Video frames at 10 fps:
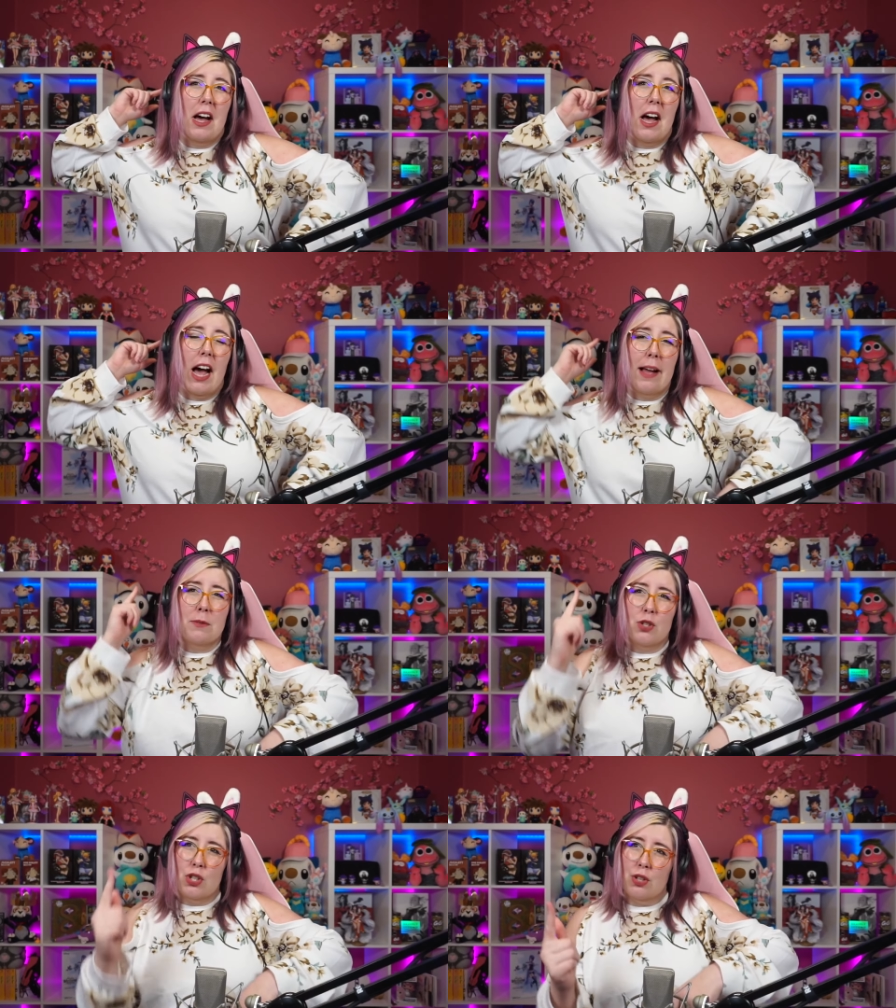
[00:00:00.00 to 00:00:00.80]
I'm
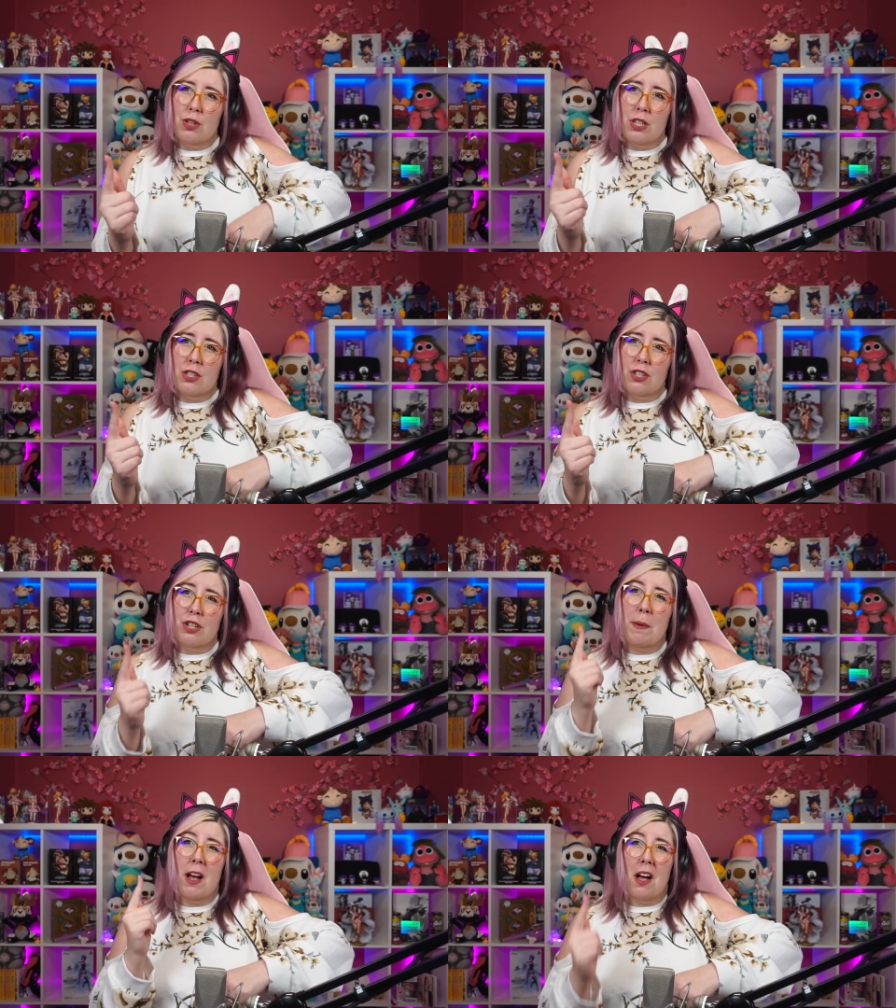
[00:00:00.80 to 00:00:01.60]
still concerned
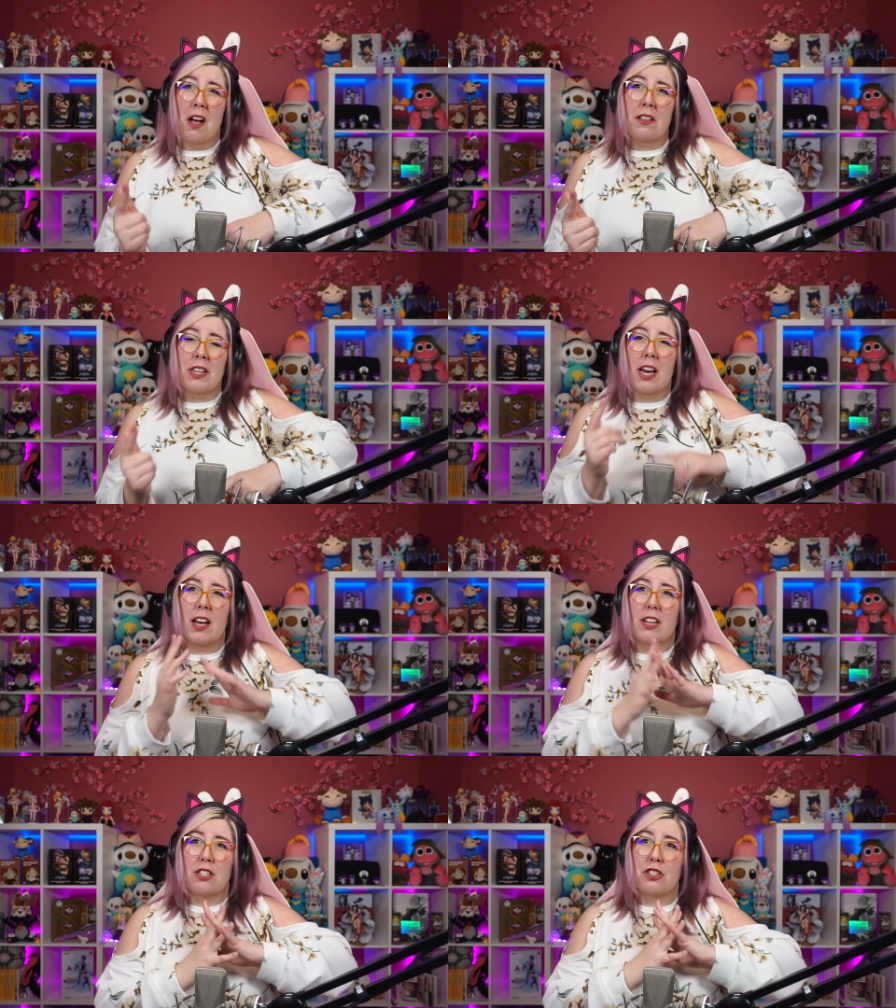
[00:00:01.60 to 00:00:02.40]
about
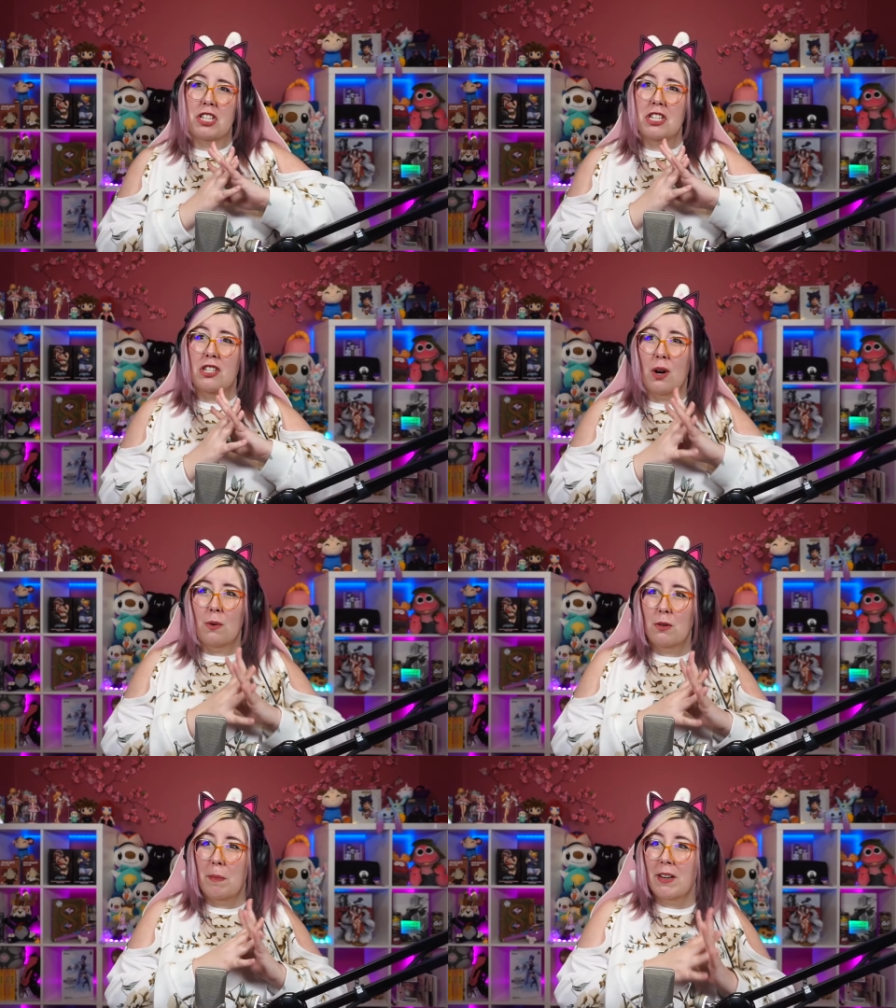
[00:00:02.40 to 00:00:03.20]
Alya. She
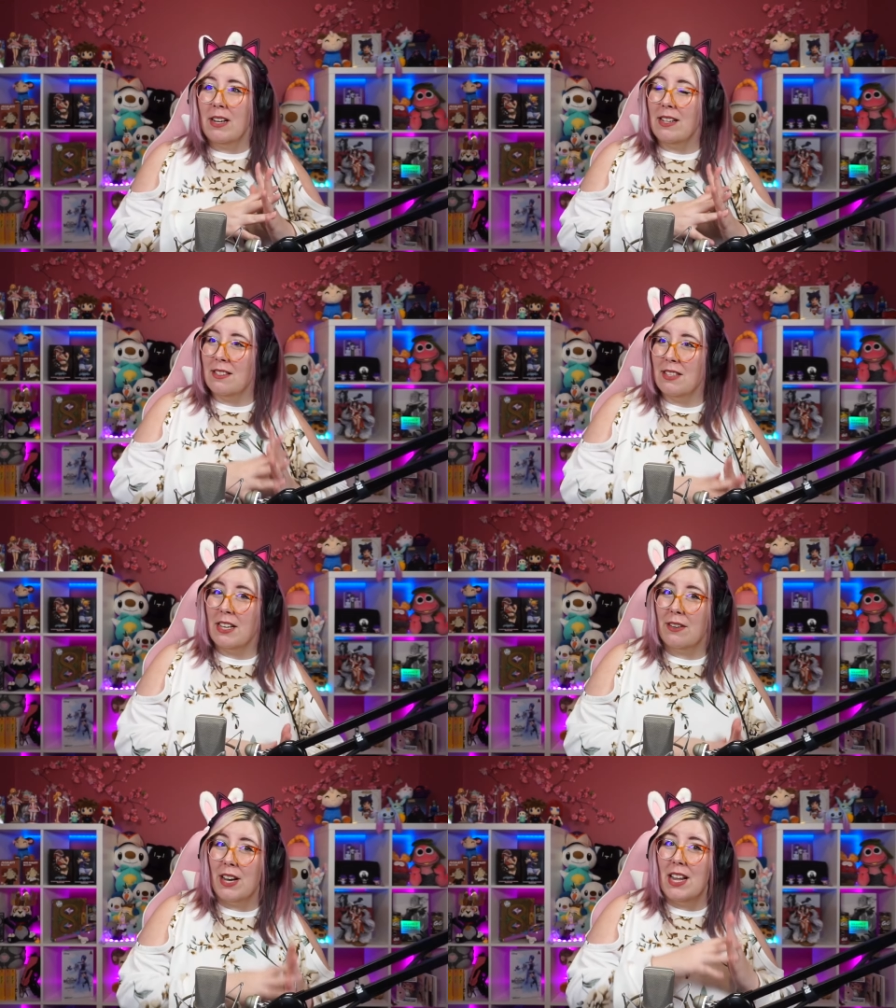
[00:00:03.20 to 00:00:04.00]
knows Marinette's
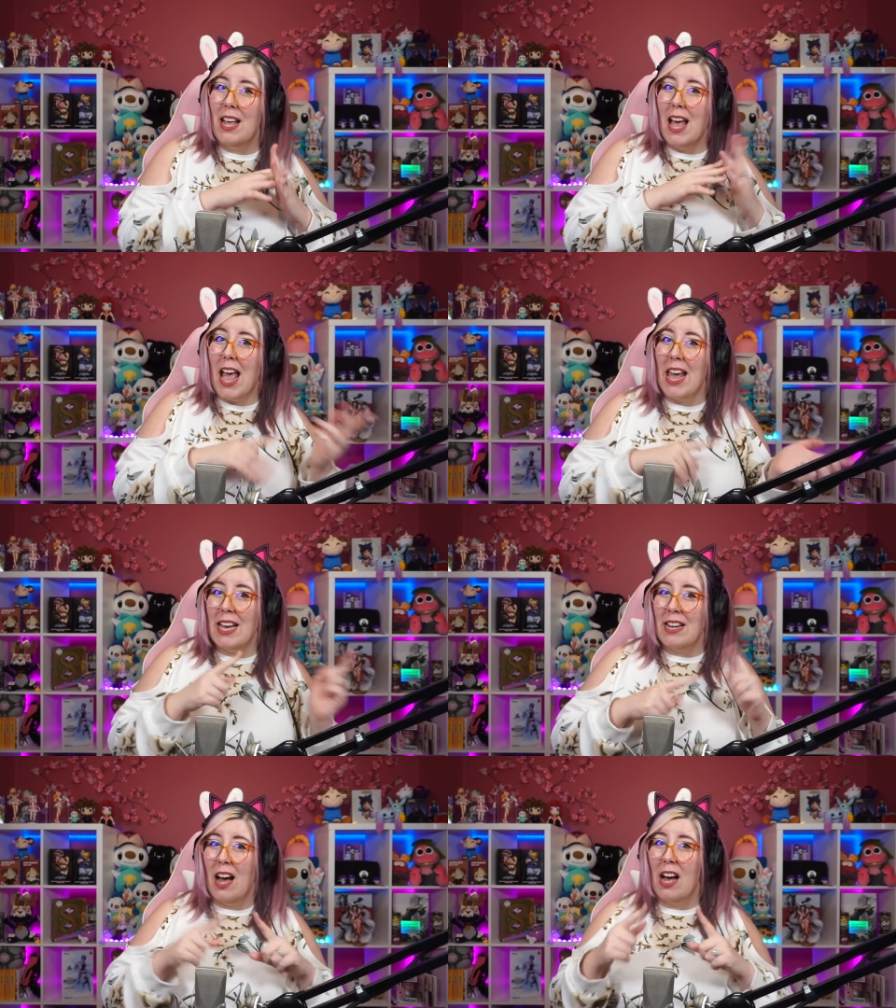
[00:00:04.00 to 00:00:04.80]
secret,
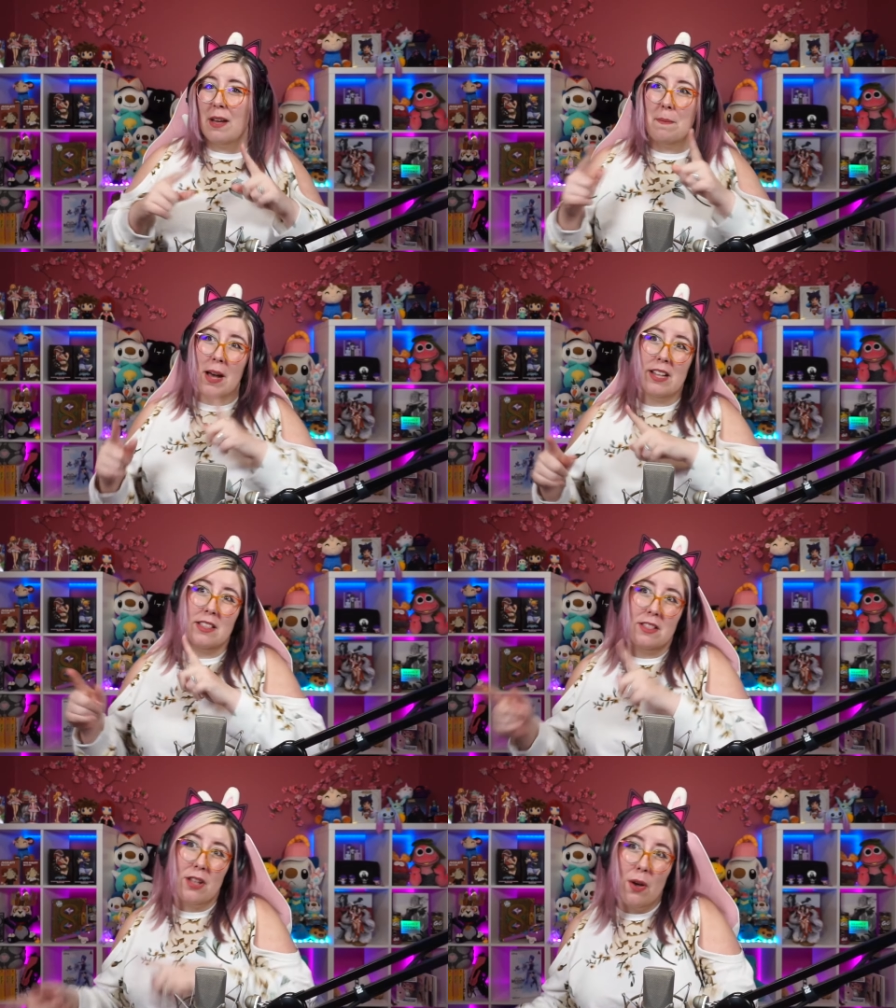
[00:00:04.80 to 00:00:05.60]
and Hawkmoth
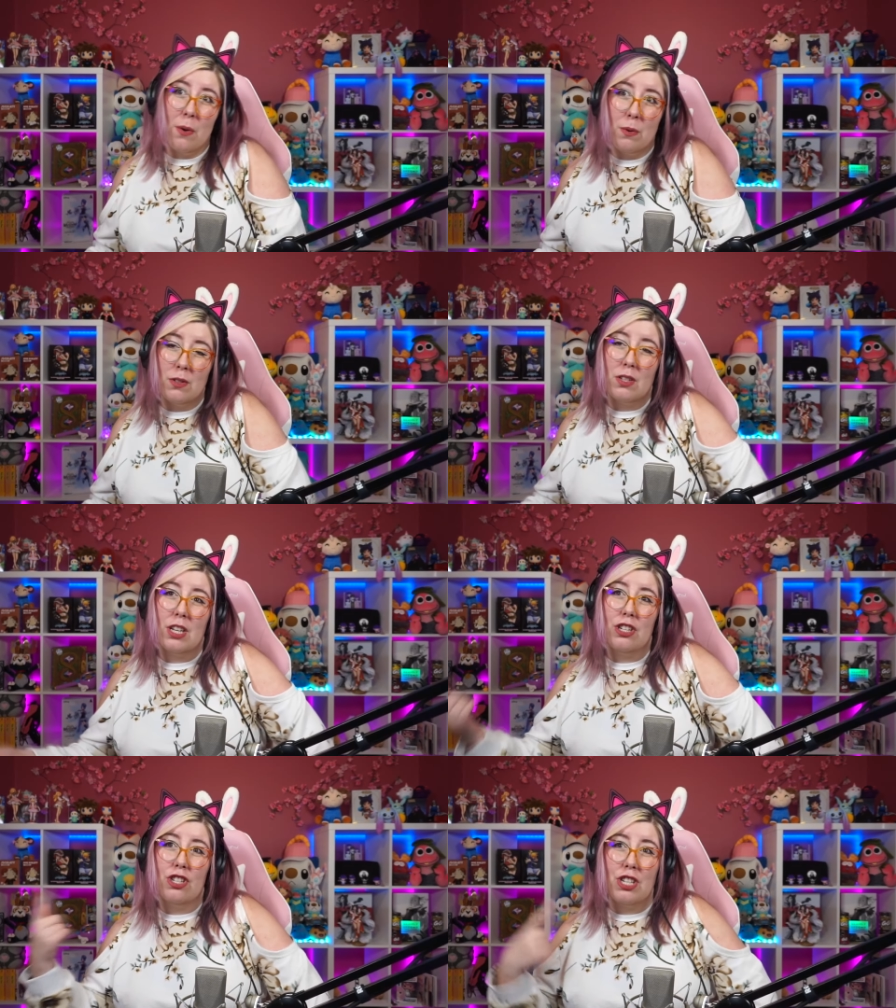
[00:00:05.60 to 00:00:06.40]
knows
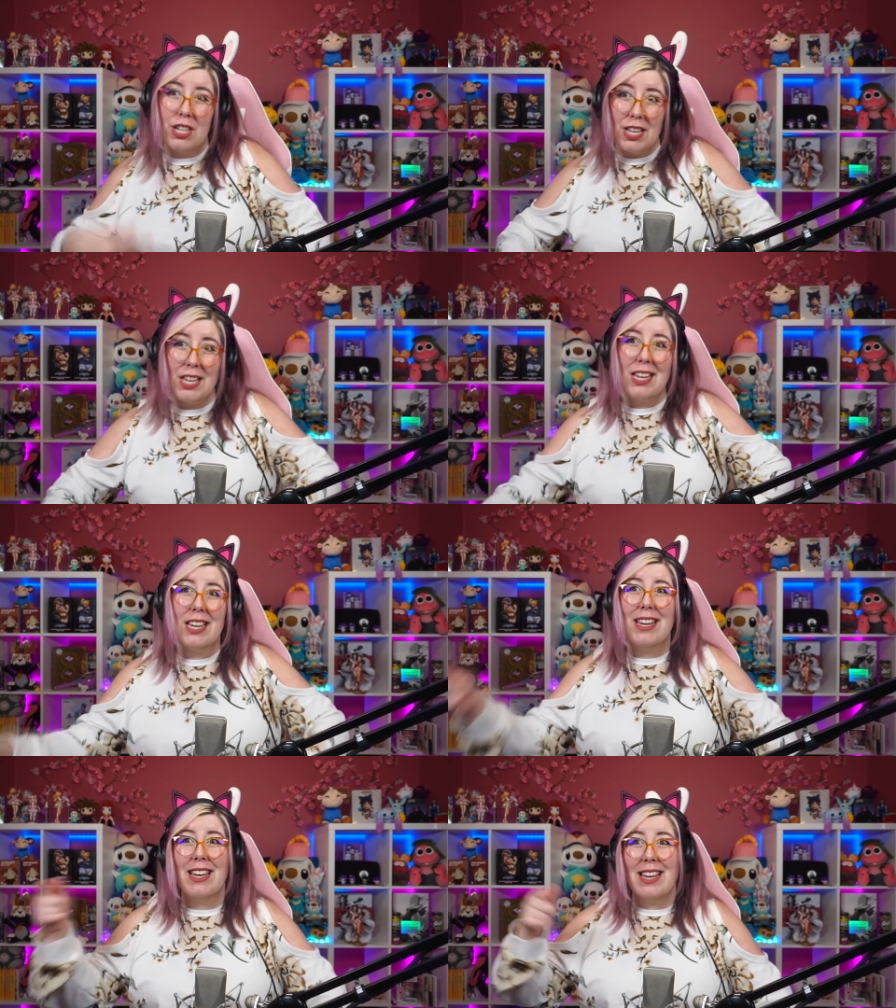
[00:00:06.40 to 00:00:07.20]

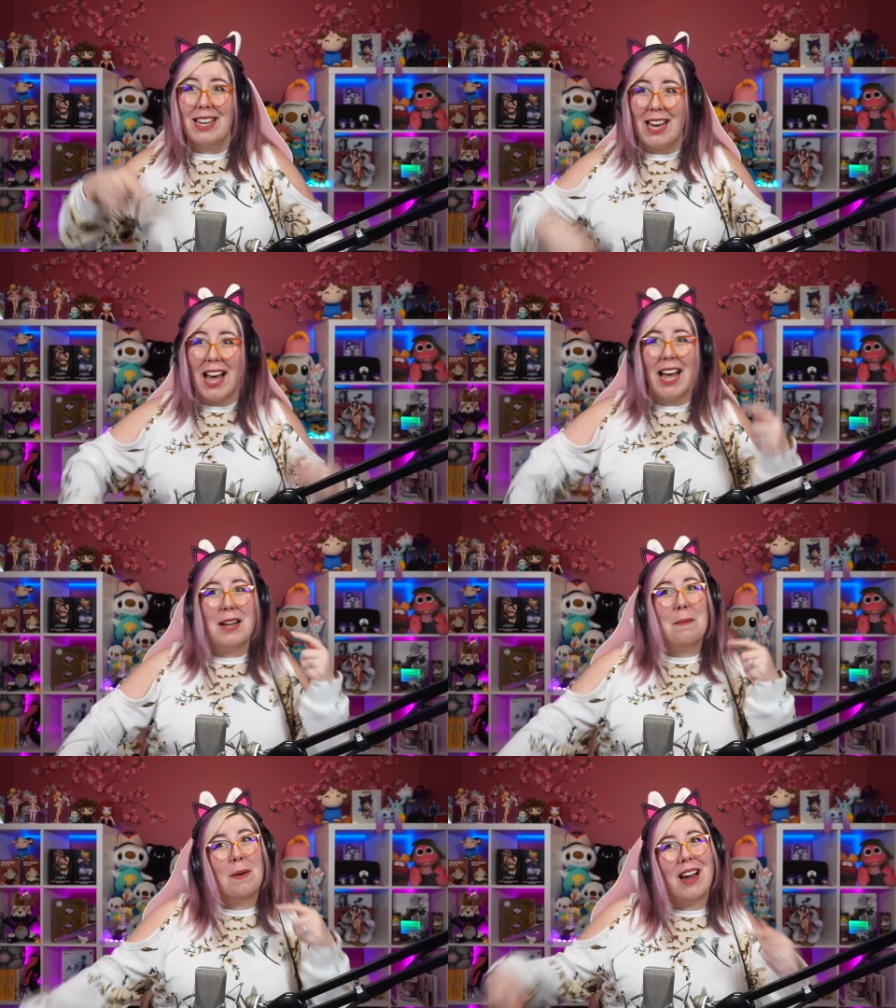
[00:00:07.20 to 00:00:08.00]
she had
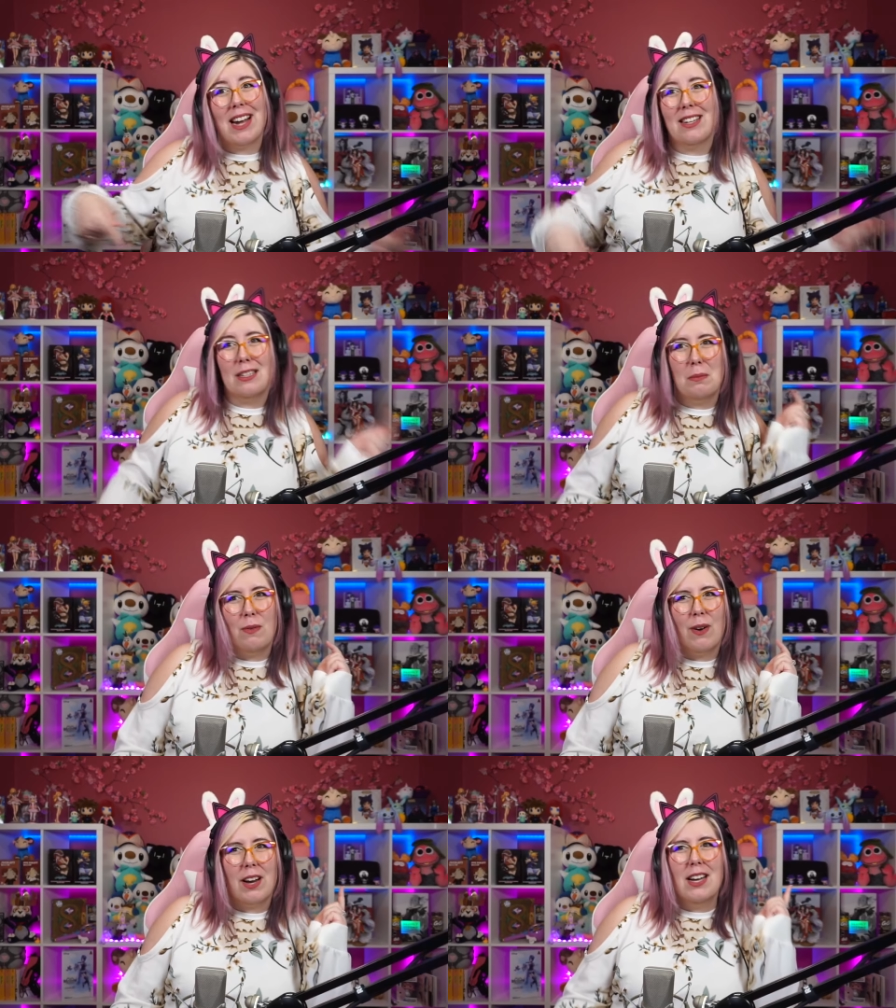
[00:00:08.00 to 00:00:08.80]
a miraculous
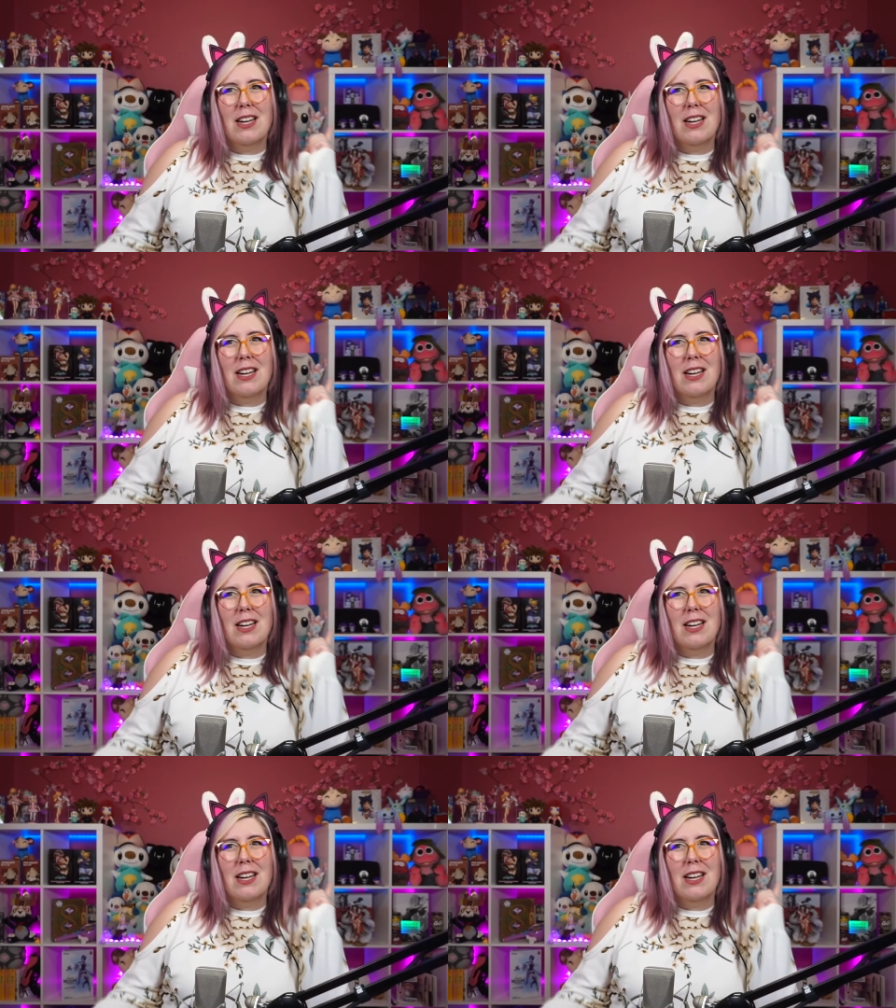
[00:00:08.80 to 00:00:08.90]
before.